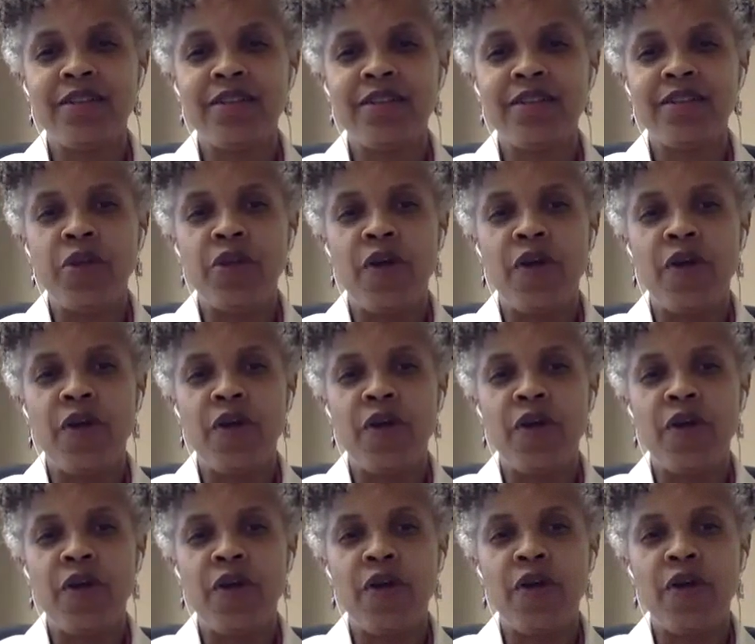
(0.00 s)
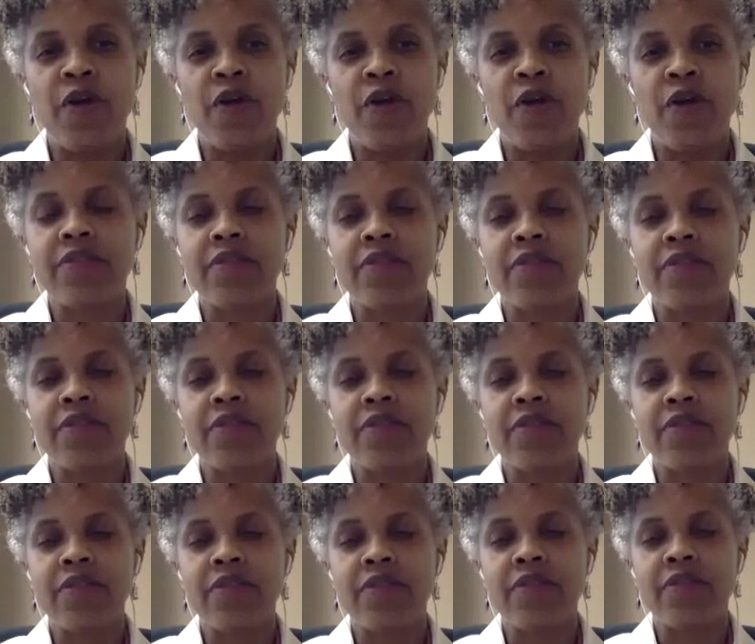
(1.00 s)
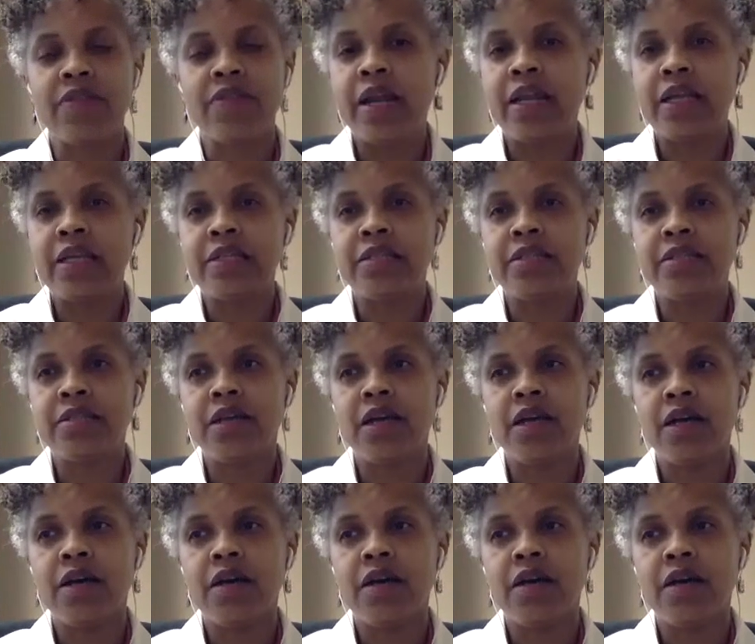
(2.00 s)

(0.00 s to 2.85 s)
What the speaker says: open your eyes to the fact that our bodies